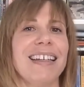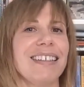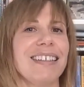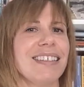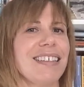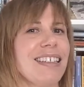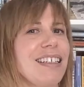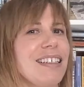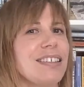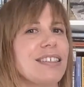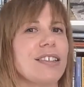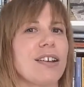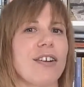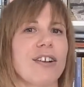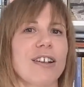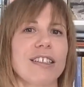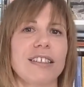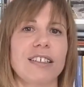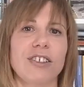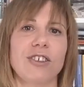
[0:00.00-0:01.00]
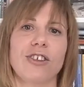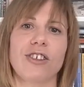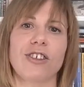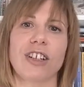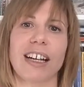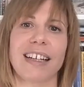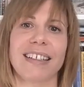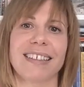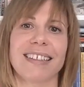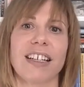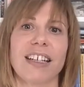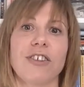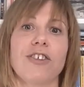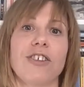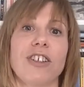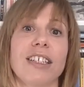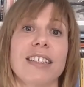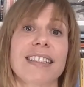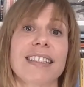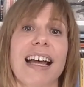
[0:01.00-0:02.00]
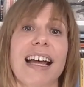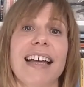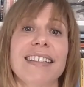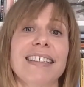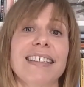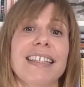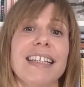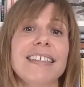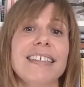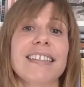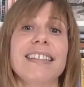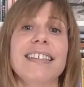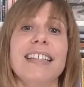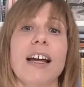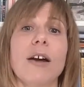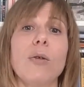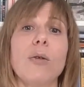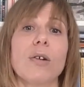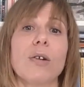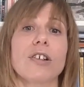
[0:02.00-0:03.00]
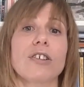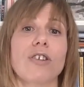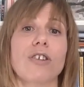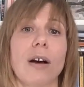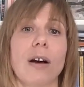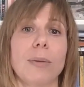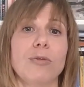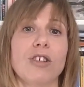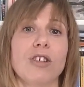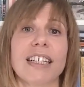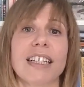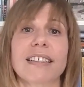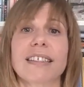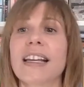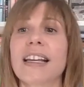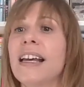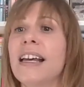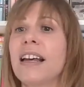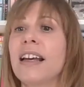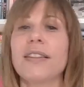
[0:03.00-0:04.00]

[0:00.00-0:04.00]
sees art digitizations as these networked objects